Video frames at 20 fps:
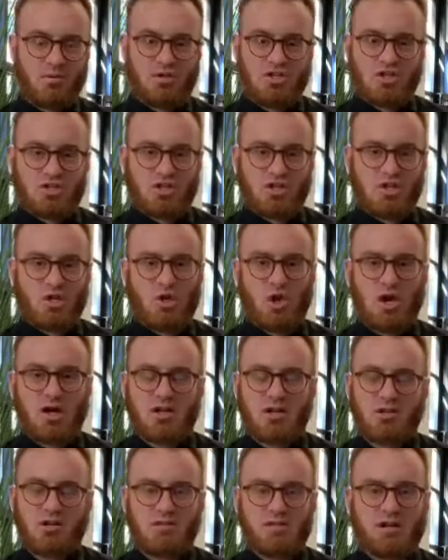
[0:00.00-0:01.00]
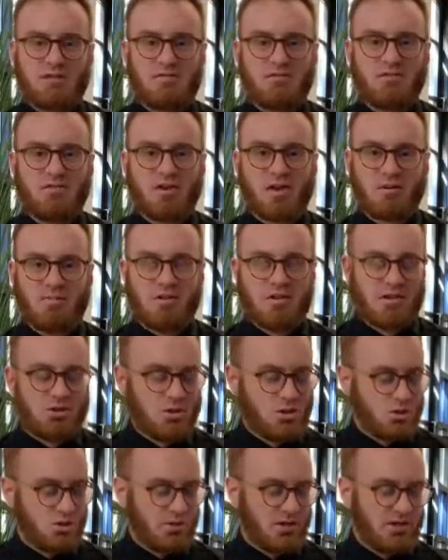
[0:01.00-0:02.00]
which is chronically inflaming the
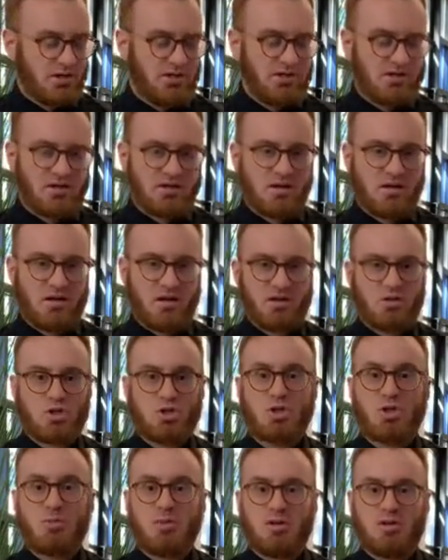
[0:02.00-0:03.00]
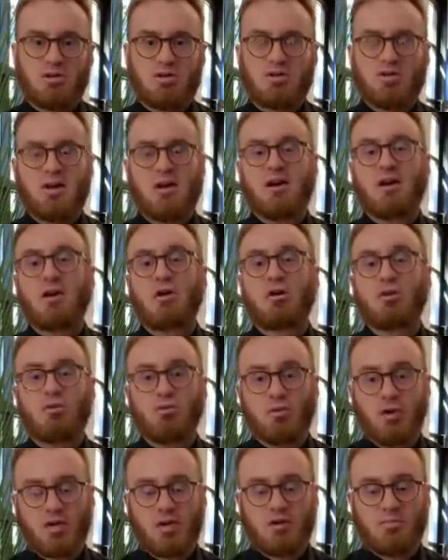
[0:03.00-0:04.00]
joint and contributing to that
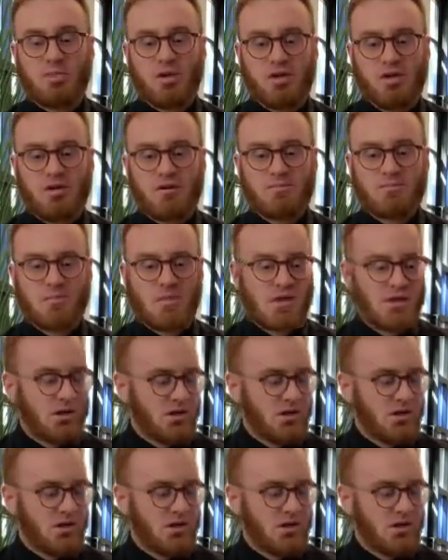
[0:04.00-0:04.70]
arthritic pain.